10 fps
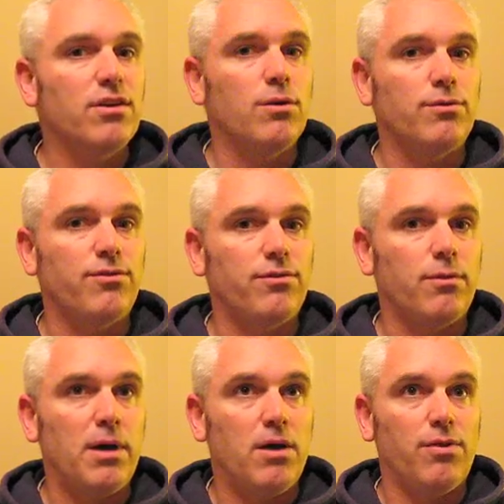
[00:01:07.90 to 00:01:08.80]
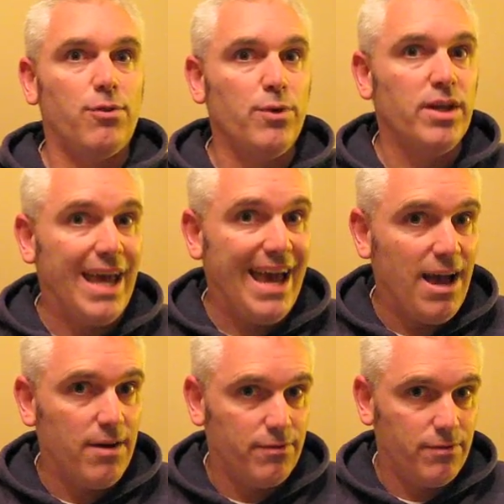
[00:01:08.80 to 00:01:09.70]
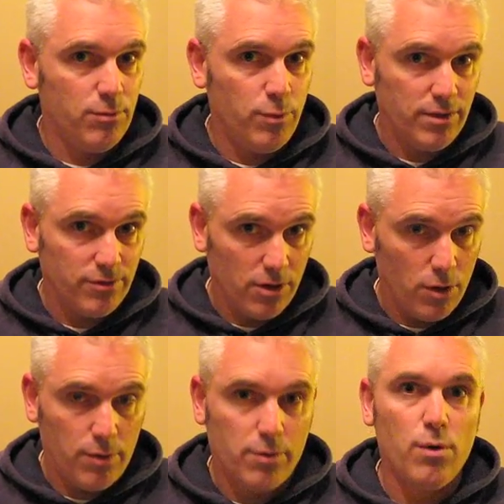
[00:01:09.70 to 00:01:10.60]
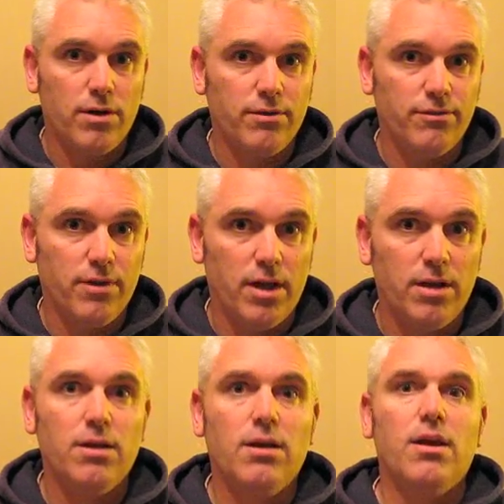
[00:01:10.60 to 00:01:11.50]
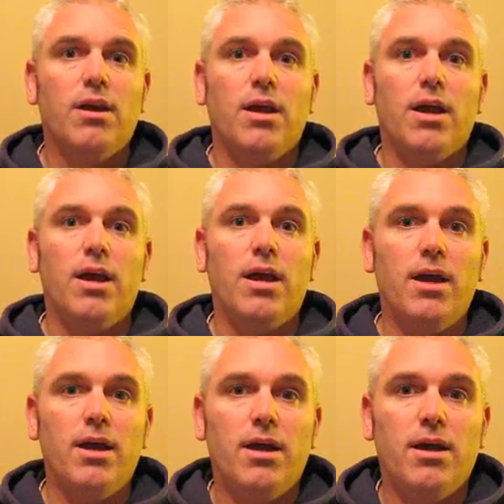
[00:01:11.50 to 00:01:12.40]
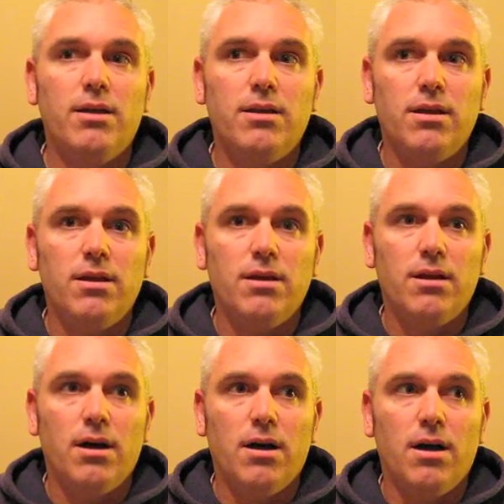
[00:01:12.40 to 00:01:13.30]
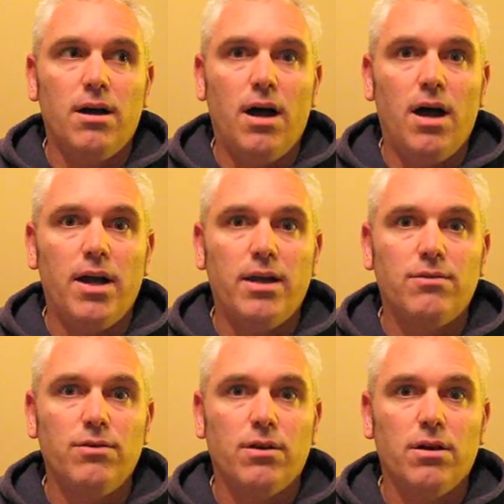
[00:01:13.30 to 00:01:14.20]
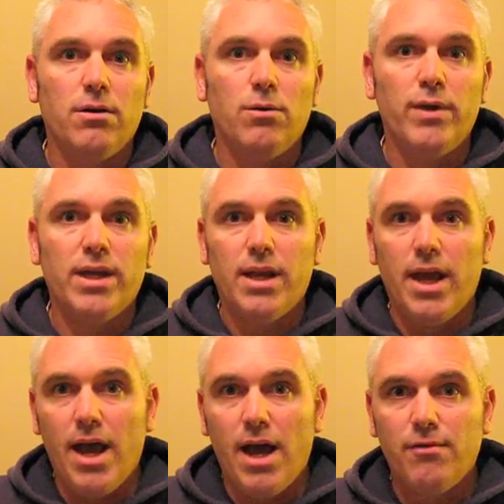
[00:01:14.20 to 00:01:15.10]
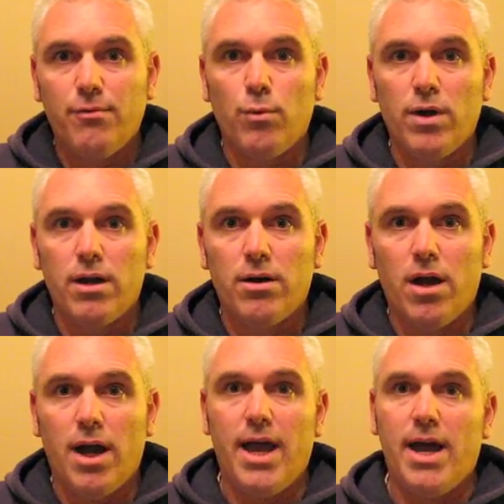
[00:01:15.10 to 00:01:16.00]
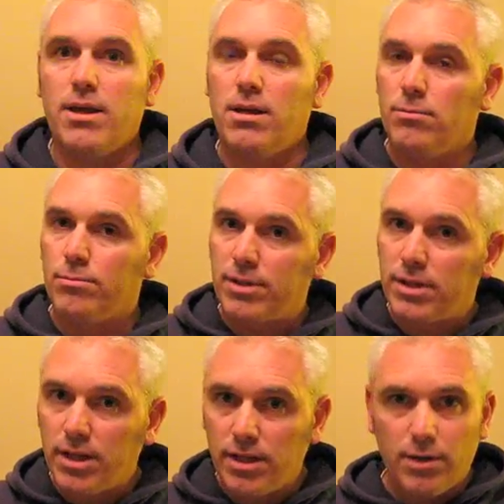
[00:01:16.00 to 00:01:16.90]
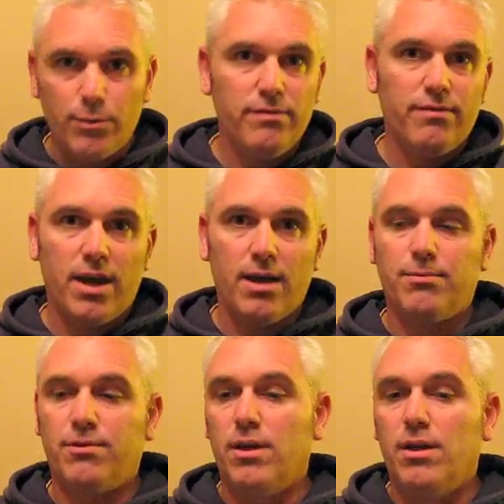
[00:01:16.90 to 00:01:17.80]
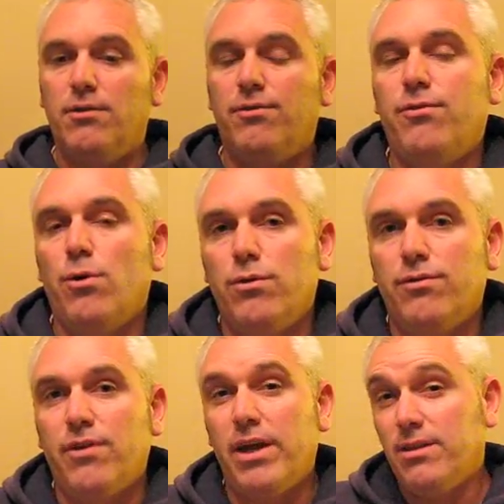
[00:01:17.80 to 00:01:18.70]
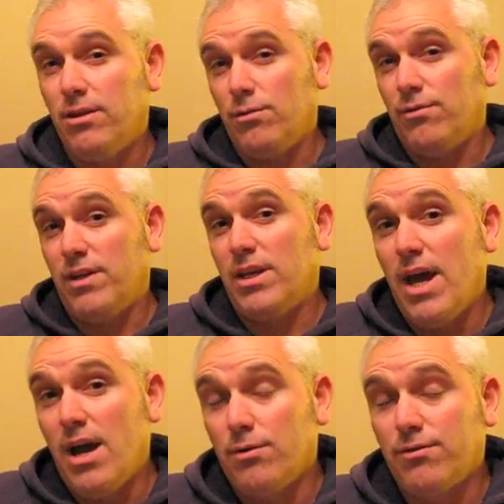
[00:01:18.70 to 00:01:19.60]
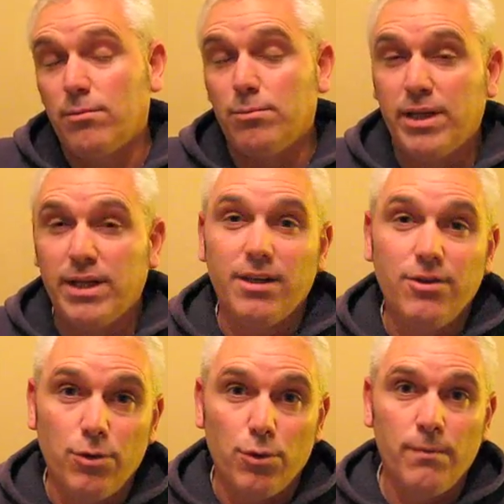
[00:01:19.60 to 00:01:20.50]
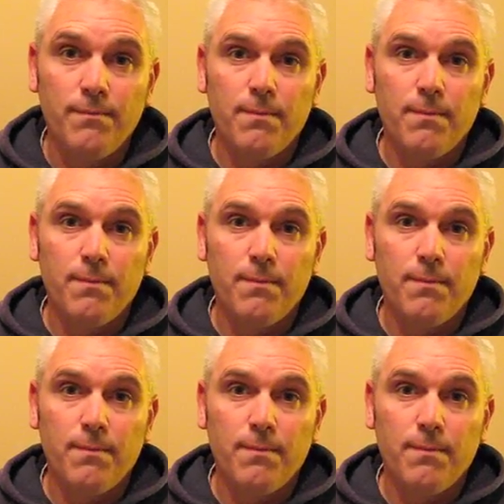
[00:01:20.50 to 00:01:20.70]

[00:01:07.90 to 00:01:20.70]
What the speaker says: was about 3.5 weeks ago I acquired the site. And I took a week and a half where I had it completely revamped. So the site that you see now is completely new,